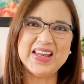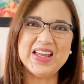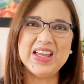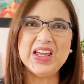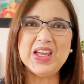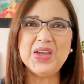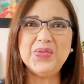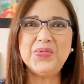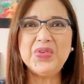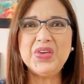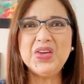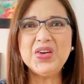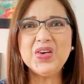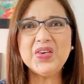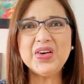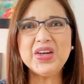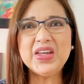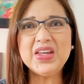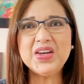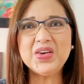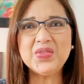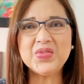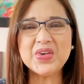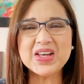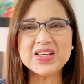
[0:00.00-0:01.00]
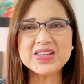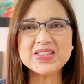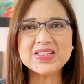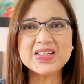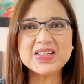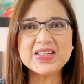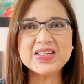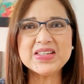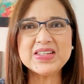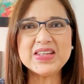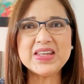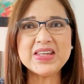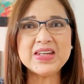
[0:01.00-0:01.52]
If you are
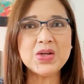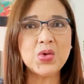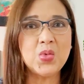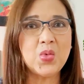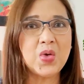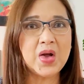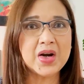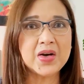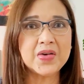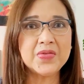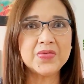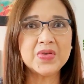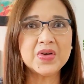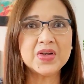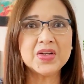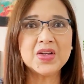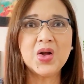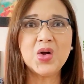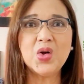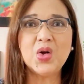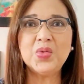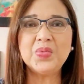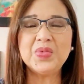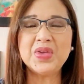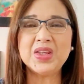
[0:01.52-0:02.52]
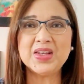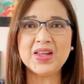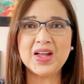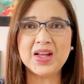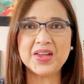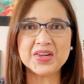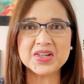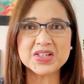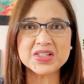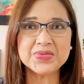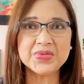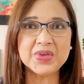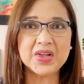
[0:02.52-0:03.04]
interested in a waterfront home in
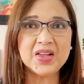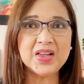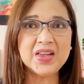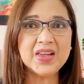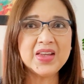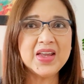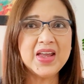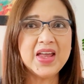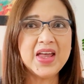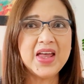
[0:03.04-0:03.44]
Huntersville,